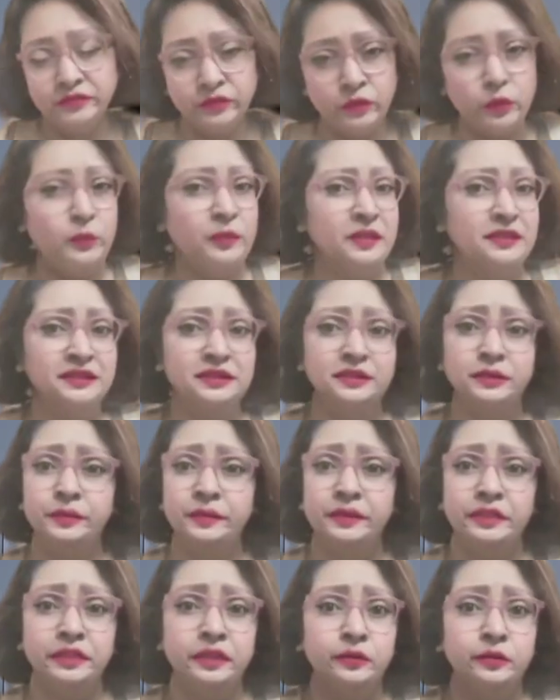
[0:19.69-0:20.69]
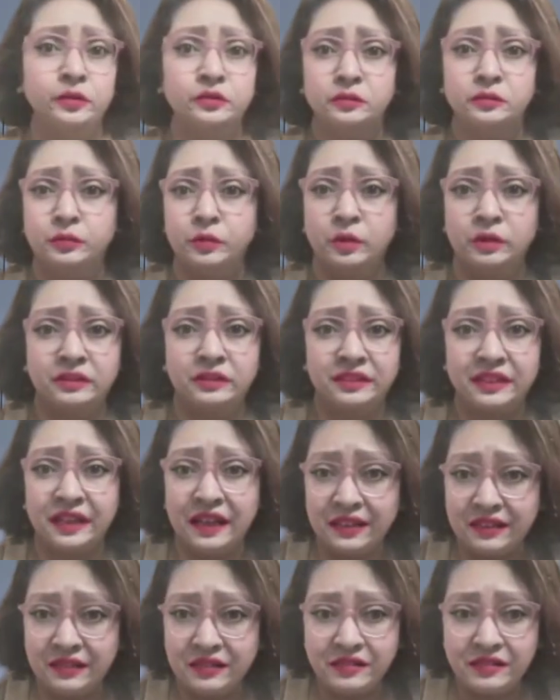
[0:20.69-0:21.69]
4 months, depending upon the product
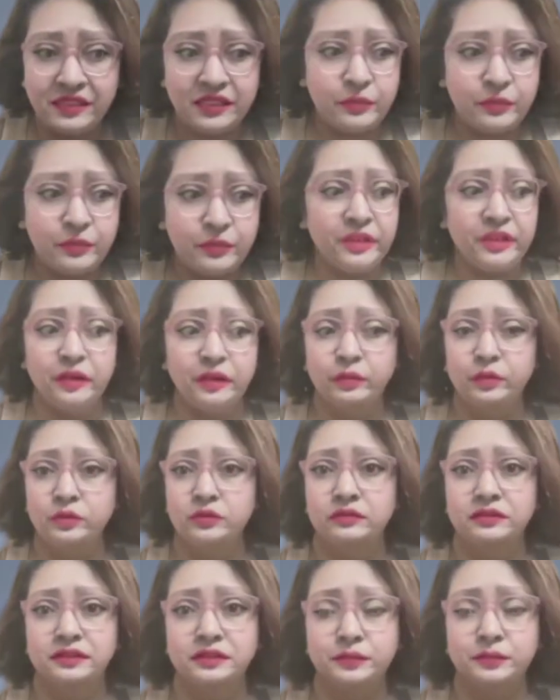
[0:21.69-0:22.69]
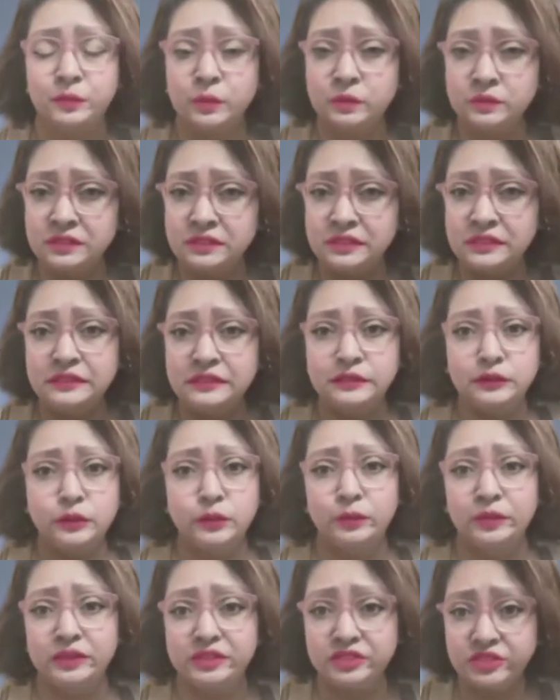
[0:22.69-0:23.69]
category, depending upon the responses,
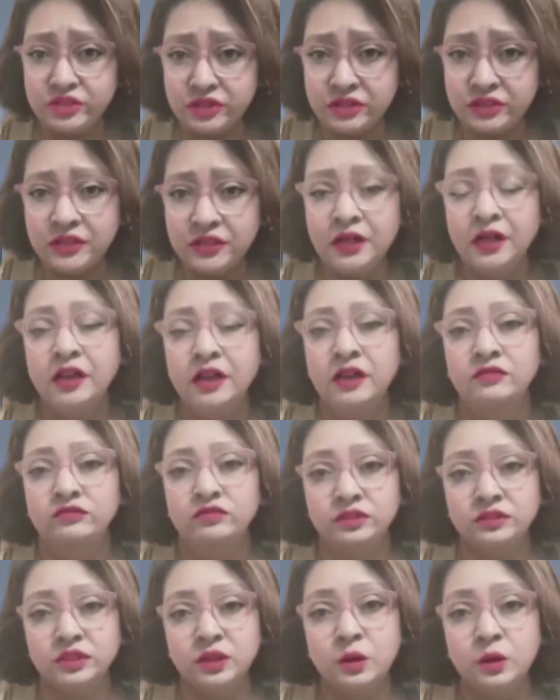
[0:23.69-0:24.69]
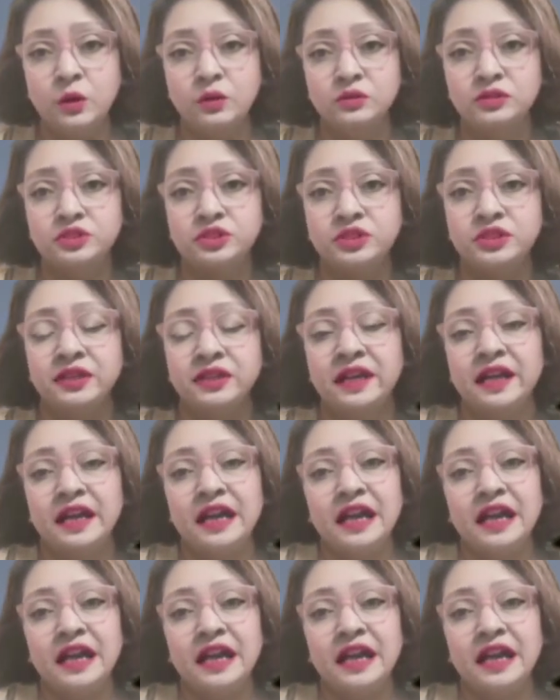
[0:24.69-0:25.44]
your budget for the launch,